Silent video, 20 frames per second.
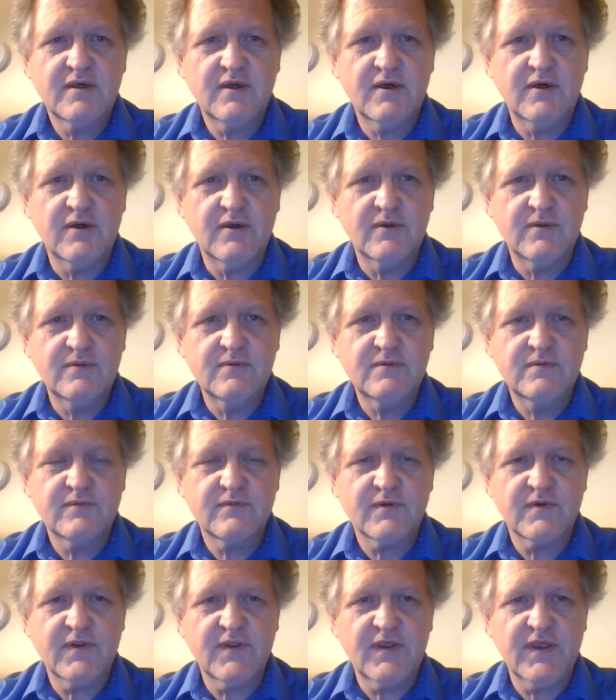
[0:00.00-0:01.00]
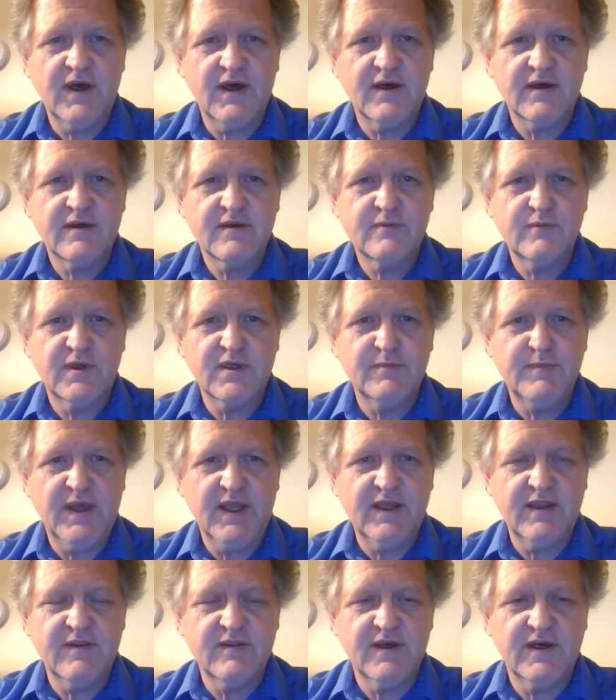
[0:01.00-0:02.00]
O for the, one of
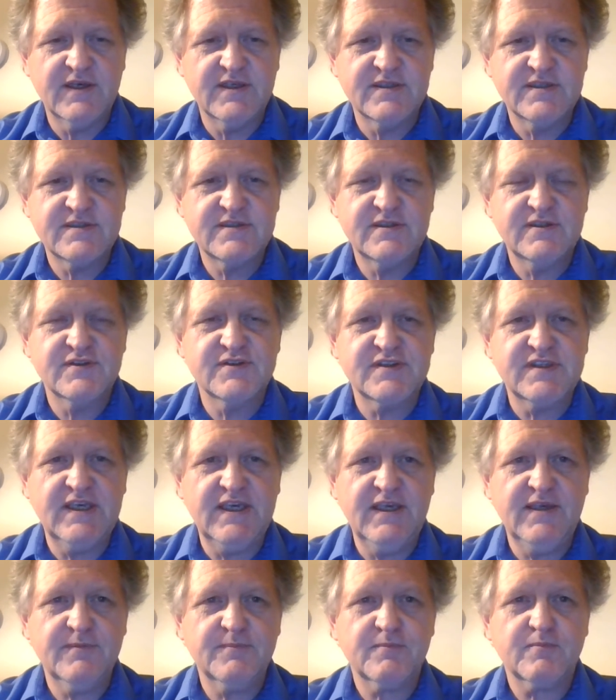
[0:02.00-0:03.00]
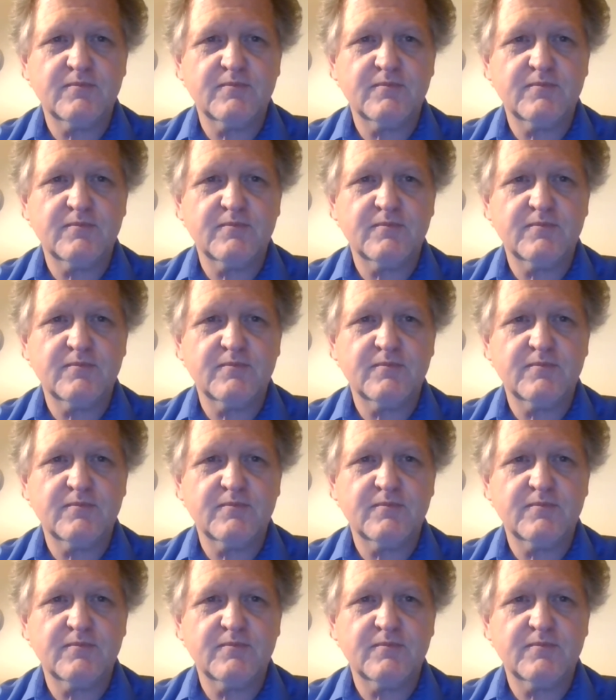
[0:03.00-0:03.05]
many does, you'll see.